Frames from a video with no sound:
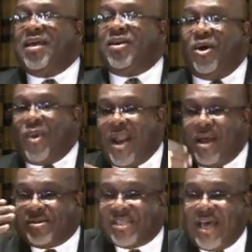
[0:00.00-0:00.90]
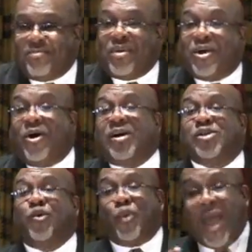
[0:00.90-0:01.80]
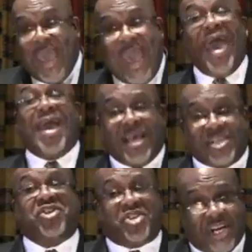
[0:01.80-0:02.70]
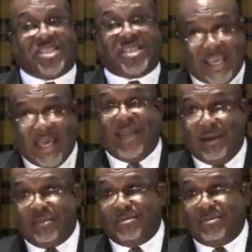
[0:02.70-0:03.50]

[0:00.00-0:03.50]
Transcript: You know why they're upset? Because Ray Hagins just said